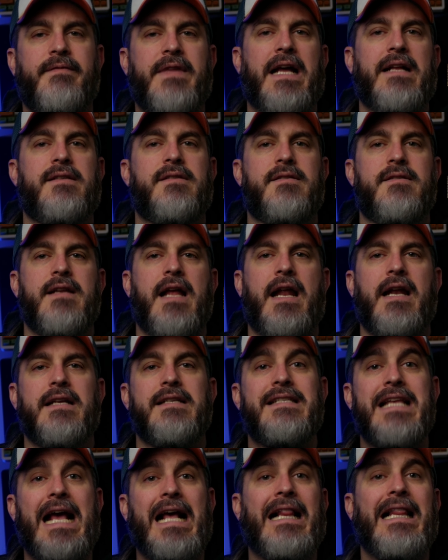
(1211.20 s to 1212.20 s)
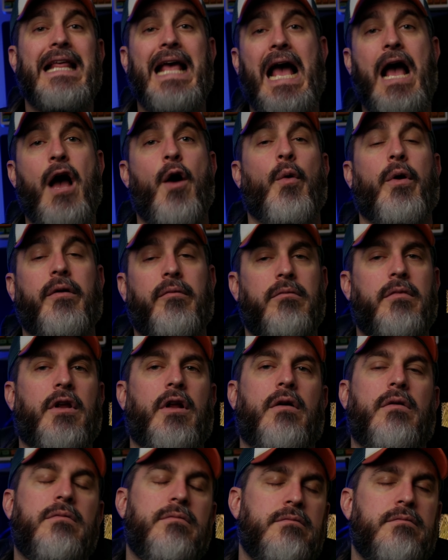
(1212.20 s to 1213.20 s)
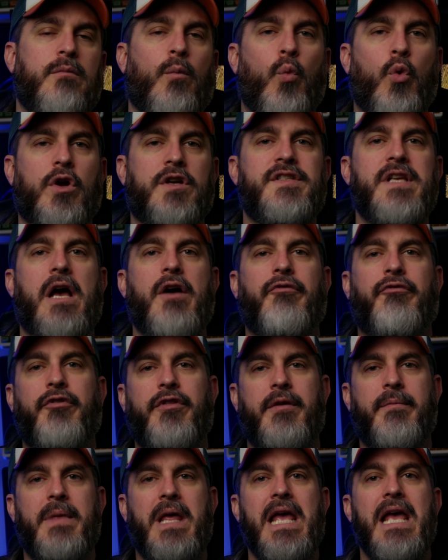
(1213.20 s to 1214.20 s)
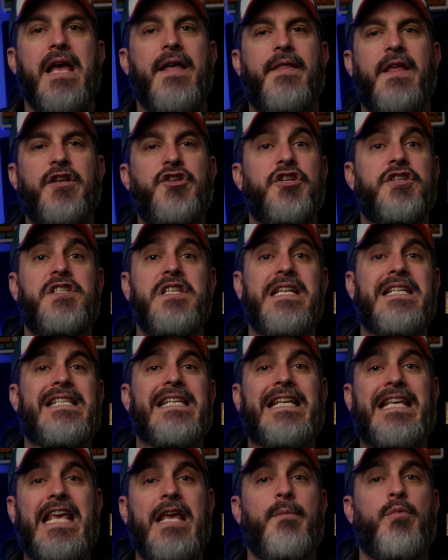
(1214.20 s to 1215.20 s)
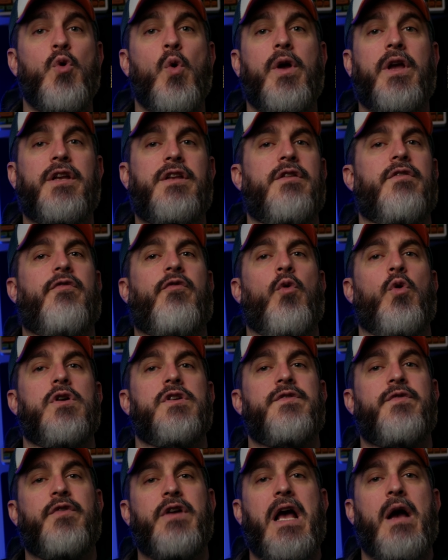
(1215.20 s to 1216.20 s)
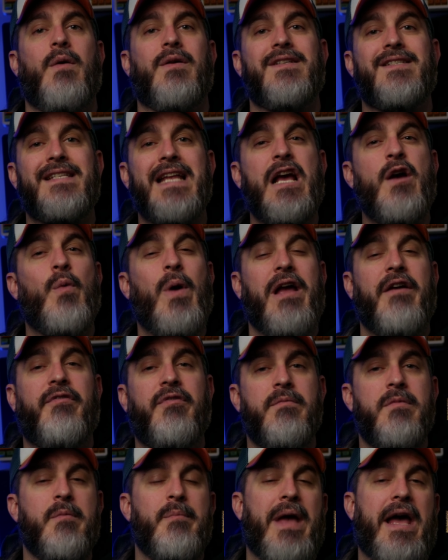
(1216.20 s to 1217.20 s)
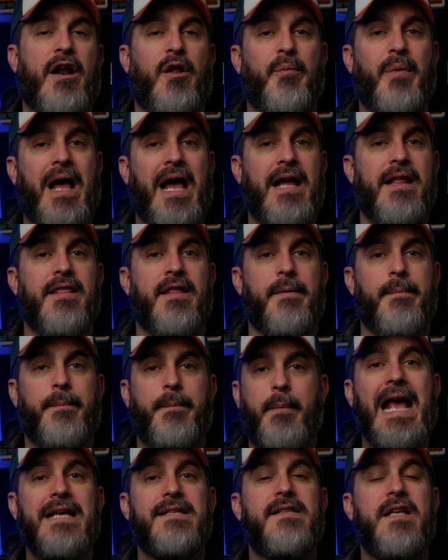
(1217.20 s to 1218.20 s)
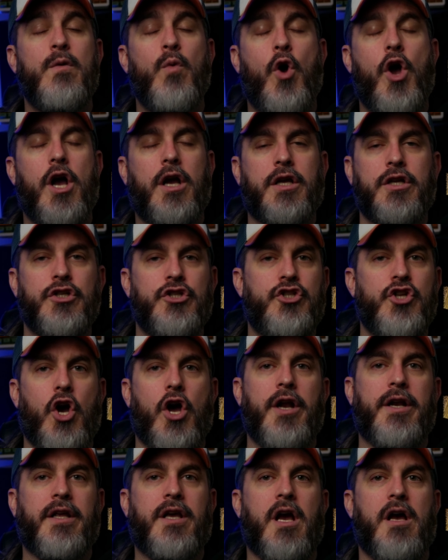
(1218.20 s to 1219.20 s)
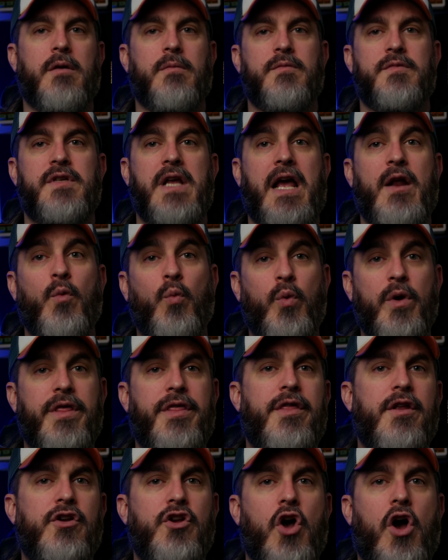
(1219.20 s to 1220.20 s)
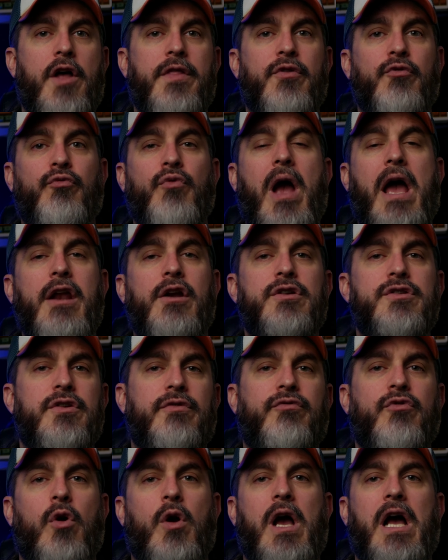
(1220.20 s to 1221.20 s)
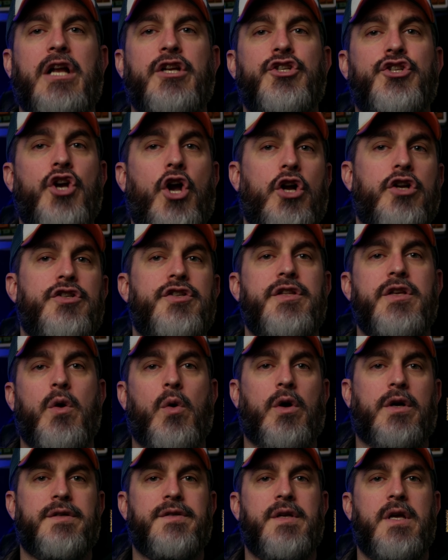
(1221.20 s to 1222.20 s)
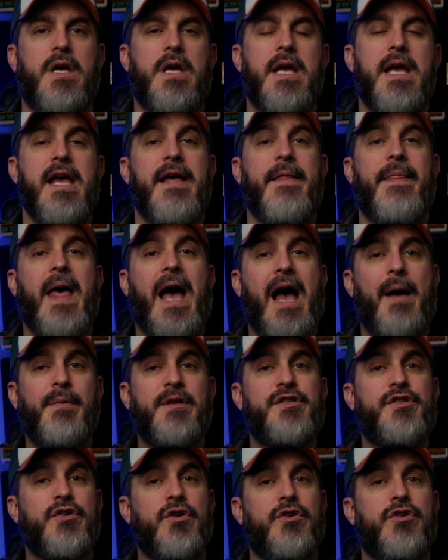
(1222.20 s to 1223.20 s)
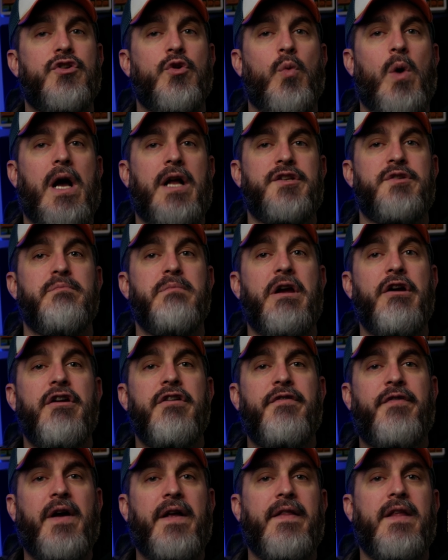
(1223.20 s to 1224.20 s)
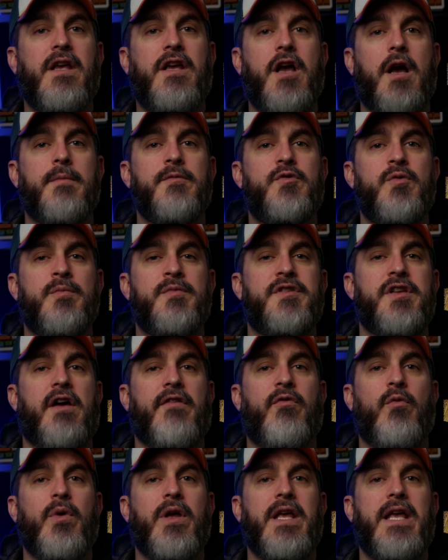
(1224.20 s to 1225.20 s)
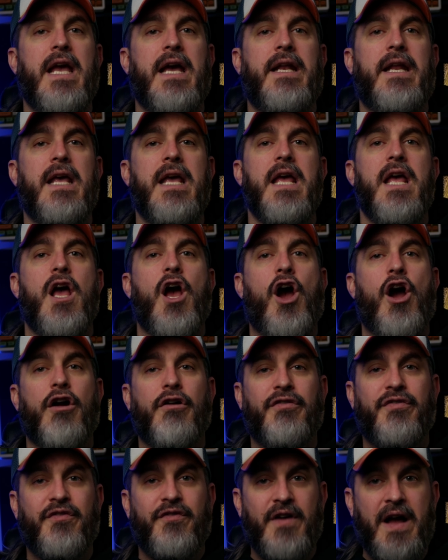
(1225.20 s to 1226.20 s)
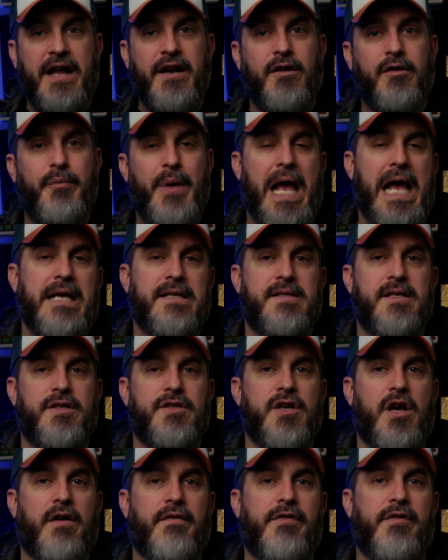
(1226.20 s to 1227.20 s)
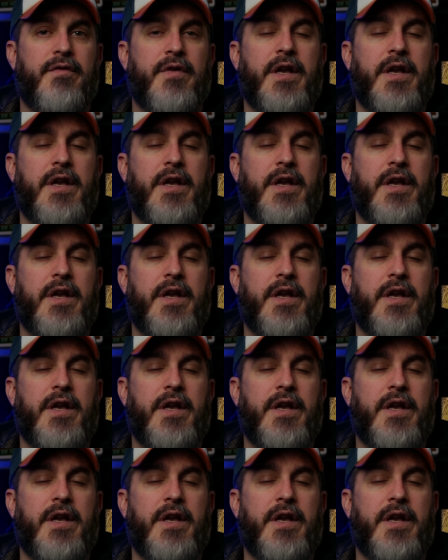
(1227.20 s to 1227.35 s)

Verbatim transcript: that's not exactly how it, you know, works out for them. They just need to keep going into the forest for now and stay away from the battle behind them. As they walk, dawn comes, and with the dawn, the riders of Rohan charge the orcs. The hobbits turn to watch. Merry finally comes to himself, and we get our final passage of the